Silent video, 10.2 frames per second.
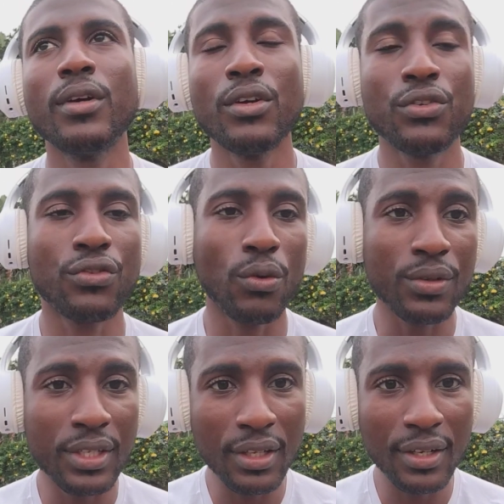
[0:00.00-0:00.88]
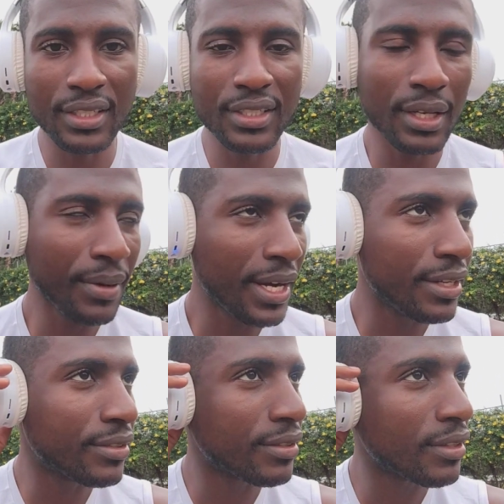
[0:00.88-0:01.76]
So until the next time,
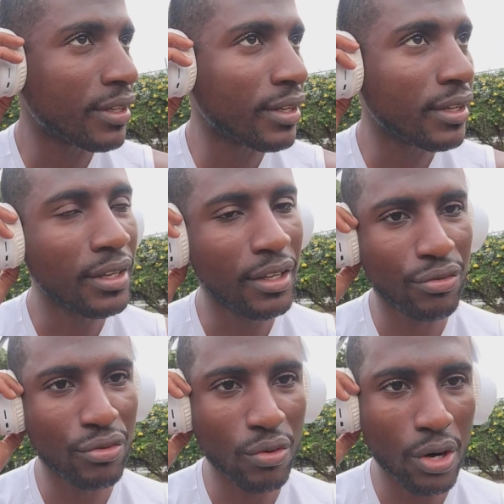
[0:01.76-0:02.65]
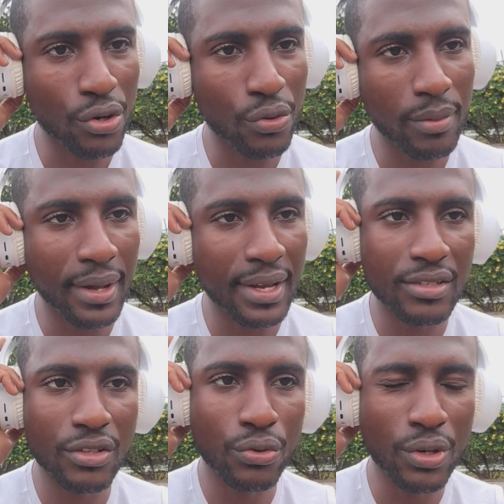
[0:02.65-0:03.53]
guys, if you are new and passing
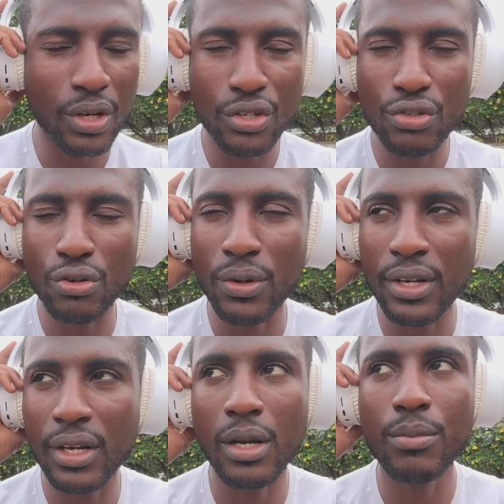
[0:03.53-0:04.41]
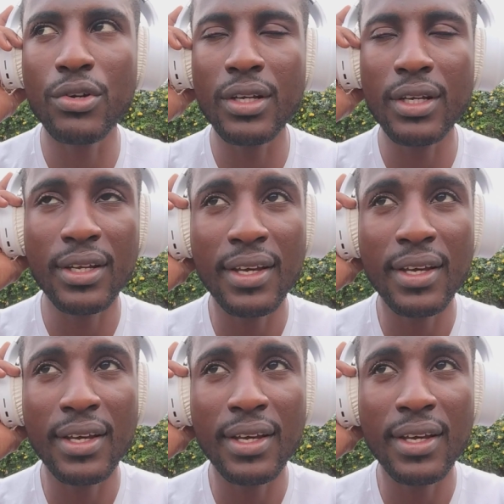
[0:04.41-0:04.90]
through, you can join the community.